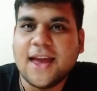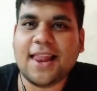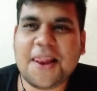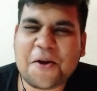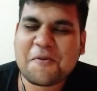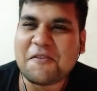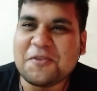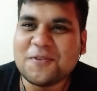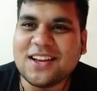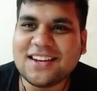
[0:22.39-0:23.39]
Hello
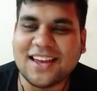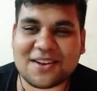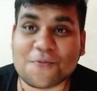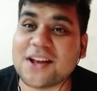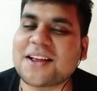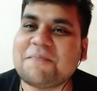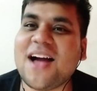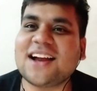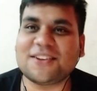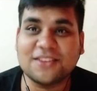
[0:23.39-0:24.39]
everyone and welcome
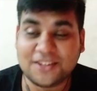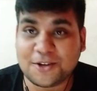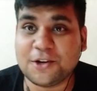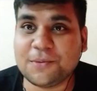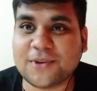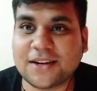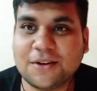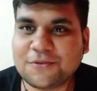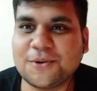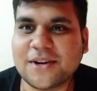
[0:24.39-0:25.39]
back to the YouTube
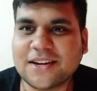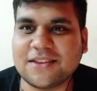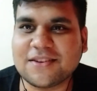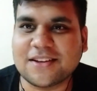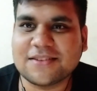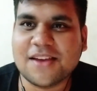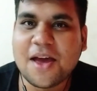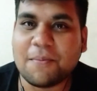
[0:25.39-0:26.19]
channel of Coding Ninjas.